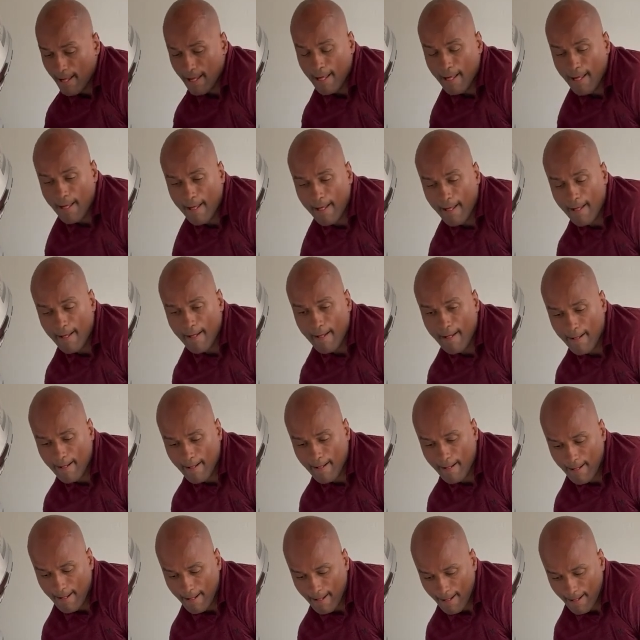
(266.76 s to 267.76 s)

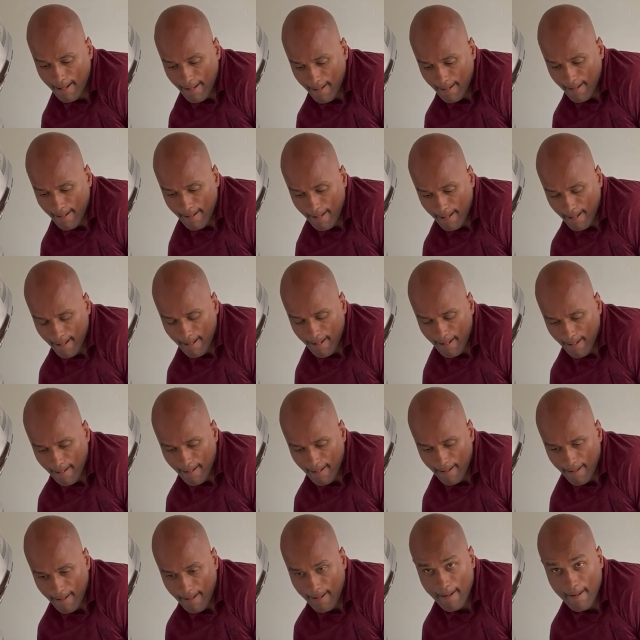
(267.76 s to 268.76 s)

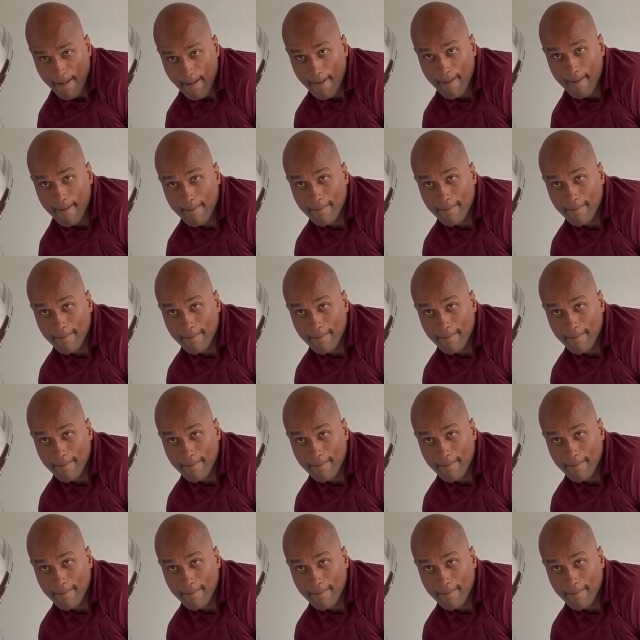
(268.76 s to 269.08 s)
(silence)